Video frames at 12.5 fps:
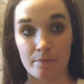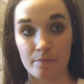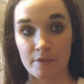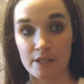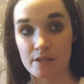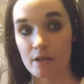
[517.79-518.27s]

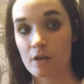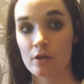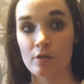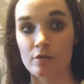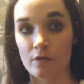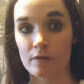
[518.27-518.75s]
This
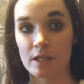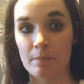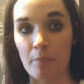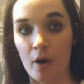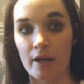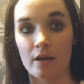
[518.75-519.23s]
includes obviously
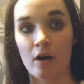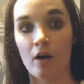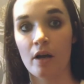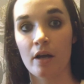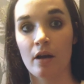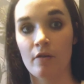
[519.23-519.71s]
bike
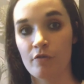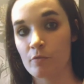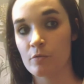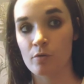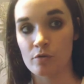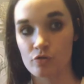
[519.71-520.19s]
hire
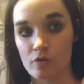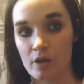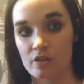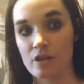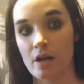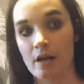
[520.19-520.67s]
from your
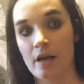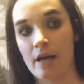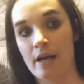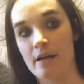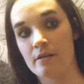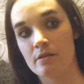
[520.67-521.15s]
instructor,
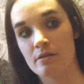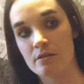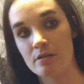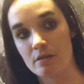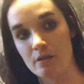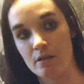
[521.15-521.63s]

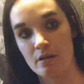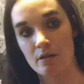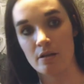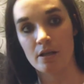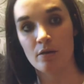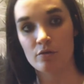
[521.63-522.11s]
and
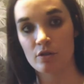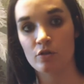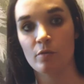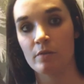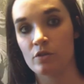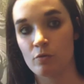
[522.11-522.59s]
he also
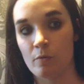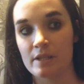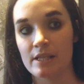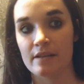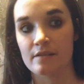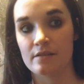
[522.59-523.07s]
took me to all my
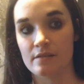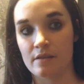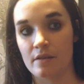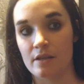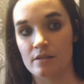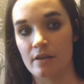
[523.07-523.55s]
tests
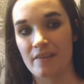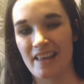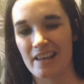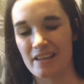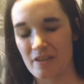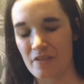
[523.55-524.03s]
and things like
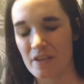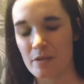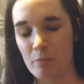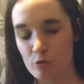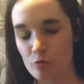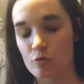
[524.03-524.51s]
that. And I think the
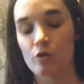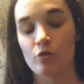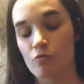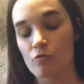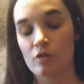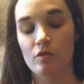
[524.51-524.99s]
module 2
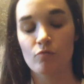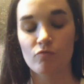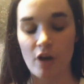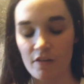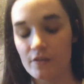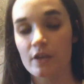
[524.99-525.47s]

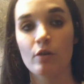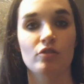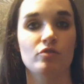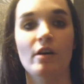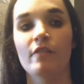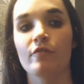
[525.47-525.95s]
roughly
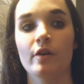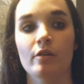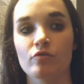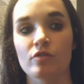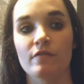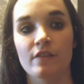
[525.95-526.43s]
cost around
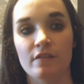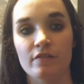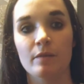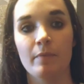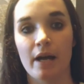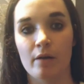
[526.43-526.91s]

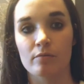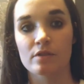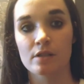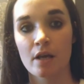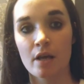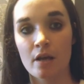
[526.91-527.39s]

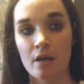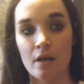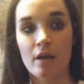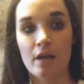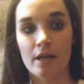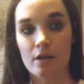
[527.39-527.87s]
£350,
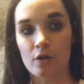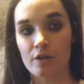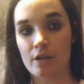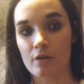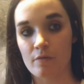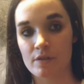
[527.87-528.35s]

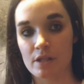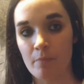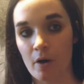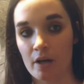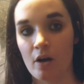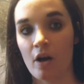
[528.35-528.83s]
including obviously
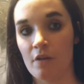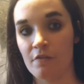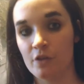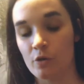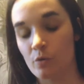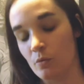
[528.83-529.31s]
bike hire,
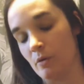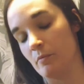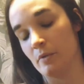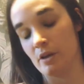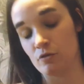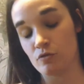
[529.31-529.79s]
fuel, and
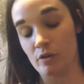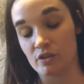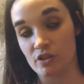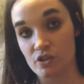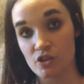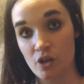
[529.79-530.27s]
my
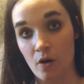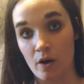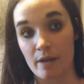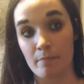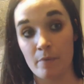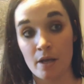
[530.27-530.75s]
instructor's
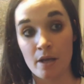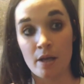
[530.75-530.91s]
time.